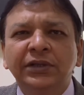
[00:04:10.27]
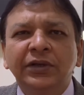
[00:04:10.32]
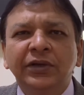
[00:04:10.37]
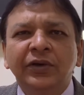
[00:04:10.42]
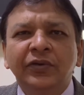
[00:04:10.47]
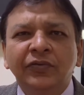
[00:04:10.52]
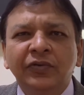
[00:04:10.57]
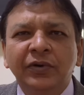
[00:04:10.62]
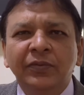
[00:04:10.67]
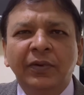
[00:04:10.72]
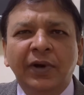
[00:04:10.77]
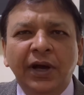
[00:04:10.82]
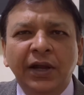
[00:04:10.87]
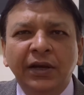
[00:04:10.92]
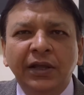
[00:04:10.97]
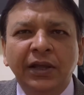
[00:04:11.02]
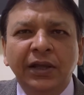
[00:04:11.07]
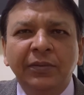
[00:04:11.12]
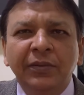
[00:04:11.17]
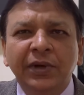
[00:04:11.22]
football
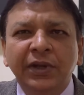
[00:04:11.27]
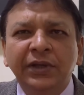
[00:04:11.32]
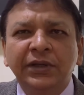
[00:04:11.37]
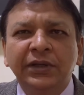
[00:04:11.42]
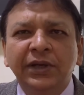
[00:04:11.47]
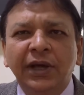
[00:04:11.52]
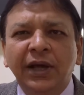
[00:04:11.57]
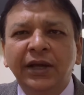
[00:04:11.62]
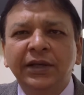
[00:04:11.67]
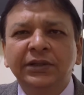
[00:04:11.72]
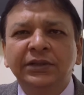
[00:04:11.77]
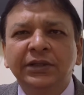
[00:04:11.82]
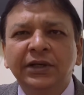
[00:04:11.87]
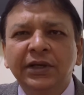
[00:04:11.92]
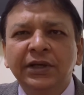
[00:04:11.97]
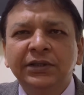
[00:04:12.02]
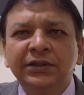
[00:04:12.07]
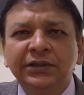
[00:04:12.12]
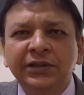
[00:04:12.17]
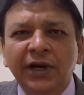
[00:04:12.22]
game initialize,
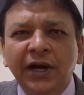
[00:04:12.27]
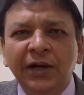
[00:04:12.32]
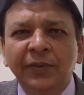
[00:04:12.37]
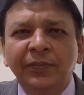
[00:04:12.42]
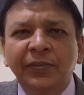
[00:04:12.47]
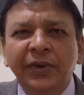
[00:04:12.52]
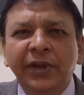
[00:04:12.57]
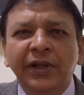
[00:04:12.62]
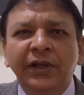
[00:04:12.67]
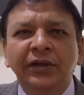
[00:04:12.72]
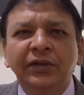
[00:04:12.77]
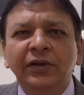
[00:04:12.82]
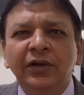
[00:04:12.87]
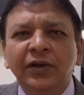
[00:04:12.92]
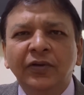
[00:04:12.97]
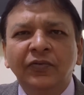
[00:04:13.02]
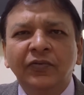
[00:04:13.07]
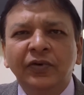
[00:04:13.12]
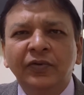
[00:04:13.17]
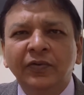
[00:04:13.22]
start playing,
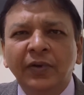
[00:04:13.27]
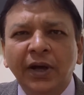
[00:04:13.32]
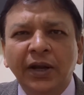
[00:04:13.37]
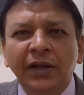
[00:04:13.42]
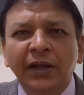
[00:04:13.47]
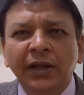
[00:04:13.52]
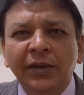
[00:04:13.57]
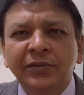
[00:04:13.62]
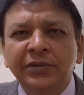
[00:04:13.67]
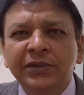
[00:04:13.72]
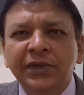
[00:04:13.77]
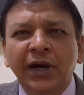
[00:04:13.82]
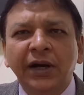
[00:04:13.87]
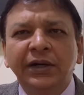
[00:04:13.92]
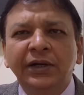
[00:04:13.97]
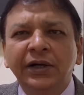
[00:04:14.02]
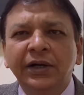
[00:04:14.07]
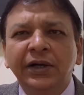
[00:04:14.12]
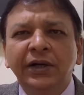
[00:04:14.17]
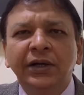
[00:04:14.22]
football game
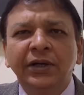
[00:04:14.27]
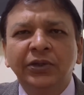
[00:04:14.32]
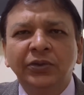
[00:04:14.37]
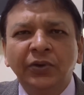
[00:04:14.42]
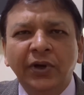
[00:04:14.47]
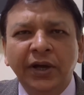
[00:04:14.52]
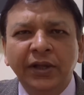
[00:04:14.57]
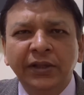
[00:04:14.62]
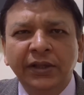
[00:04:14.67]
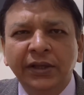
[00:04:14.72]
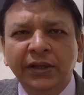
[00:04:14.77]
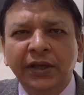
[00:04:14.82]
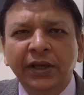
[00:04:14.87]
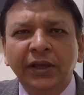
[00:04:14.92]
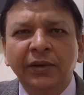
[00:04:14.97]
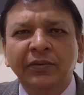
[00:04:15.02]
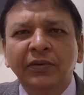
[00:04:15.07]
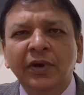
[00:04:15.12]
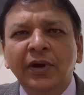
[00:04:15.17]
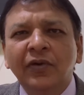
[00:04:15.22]
started, enjoy the
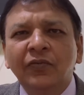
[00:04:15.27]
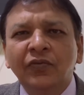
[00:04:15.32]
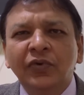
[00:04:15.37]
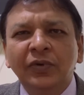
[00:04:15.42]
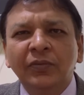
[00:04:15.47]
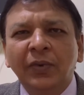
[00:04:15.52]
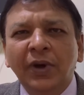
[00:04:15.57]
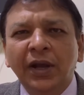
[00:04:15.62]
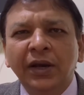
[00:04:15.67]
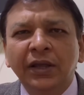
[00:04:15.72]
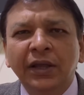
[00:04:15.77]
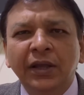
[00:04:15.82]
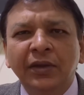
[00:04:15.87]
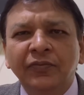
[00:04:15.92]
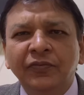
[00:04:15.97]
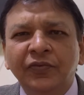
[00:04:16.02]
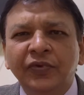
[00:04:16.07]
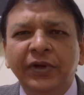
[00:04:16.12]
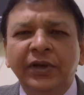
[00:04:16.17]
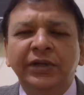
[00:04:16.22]
game, football game
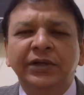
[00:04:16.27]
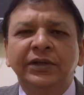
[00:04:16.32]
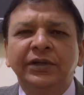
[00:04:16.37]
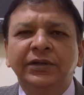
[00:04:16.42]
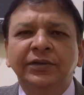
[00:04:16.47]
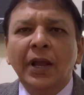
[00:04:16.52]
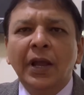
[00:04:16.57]
finished.